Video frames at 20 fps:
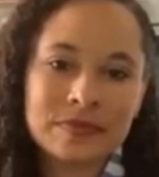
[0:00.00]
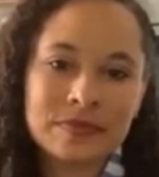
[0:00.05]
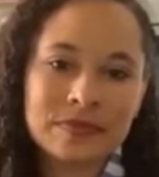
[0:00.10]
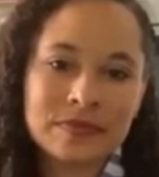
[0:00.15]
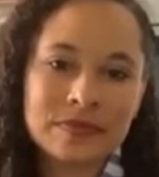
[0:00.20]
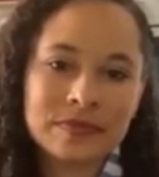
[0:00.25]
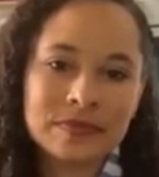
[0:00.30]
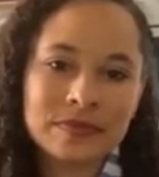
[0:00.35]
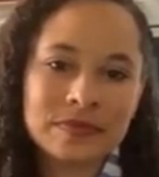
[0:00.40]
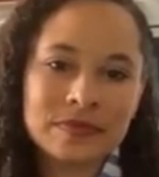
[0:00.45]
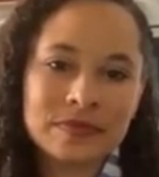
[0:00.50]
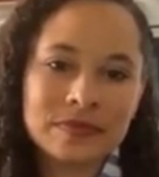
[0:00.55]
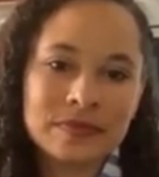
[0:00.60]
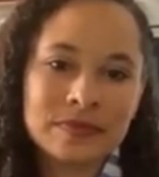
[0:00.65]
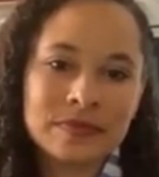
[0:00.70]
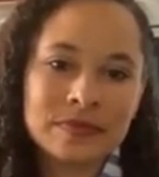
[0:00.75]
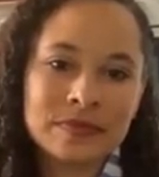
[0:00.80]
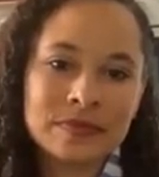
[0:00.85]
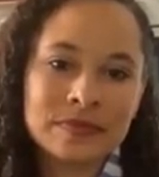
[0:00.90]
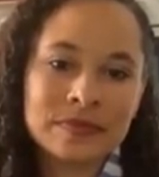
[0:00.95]

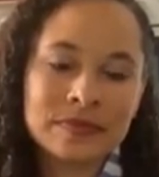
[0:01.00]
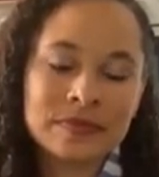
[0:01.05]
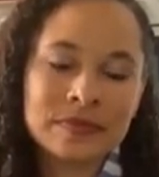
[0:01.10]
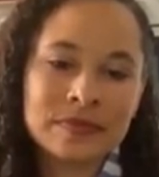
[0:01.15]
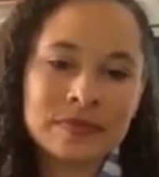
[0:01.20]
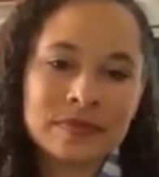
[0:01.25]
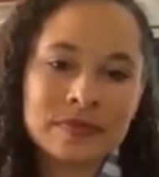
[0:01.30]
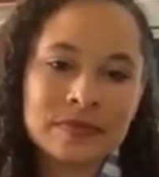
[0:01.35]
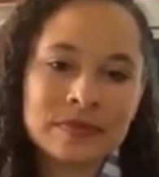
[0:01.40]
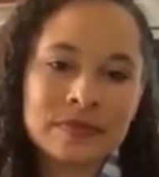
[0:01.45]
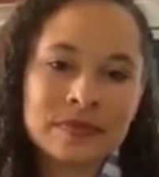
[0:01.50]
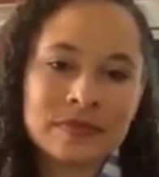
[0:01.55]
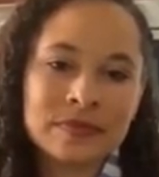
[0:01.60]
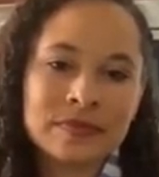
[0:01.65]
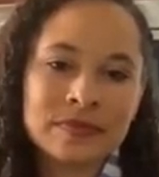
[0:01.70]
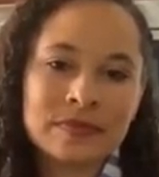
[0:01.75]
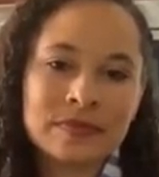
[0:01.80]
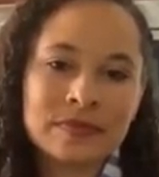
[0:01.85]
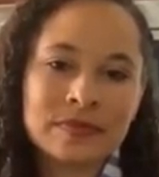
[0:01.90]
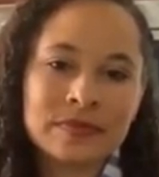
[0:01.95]

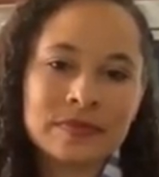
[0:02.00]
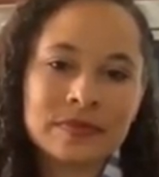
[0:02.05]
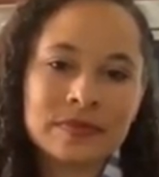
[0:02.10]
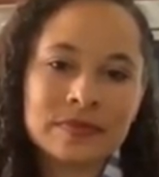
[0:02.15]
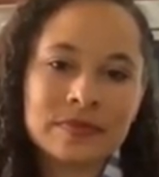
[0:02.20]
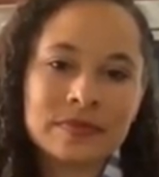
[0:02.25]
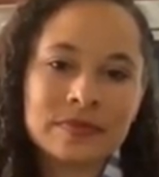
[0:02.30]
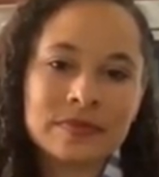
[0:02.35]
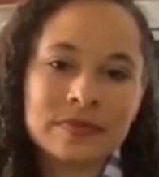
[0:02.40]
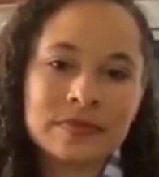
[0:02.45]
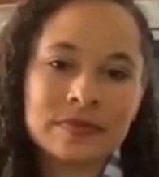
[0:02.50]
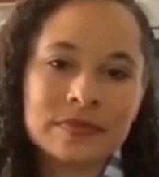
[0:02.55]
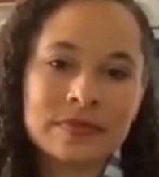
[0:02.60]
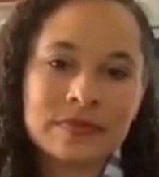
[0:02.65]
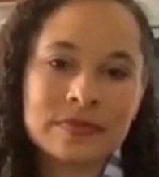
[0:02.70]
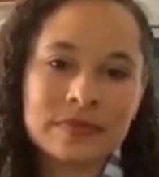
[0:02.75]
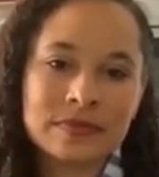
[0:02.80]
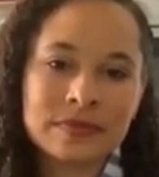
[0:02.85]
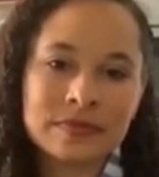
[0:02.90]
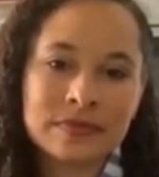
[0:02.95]

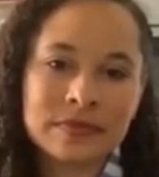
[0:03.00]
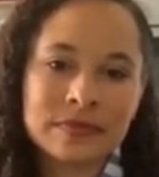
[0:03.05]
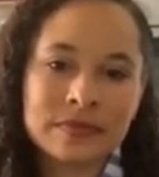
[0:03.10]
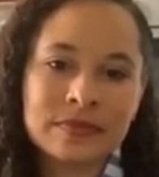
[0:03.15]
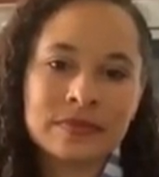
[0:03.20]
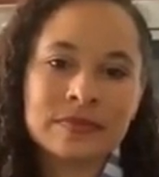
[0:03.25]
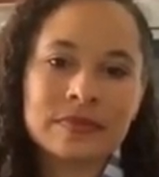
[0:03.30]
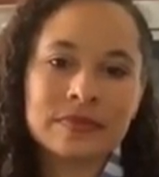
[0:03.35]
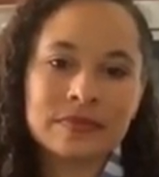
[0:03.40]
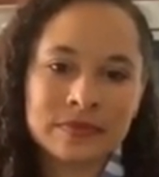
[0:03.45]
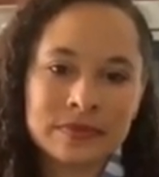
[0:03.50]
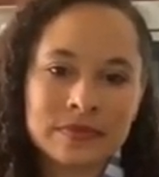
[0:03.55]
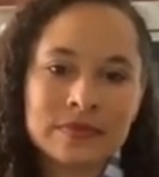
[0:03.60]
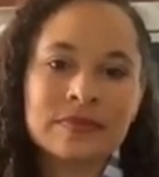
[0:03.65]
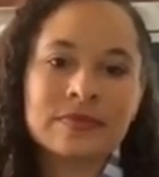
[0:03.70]
(not speaking)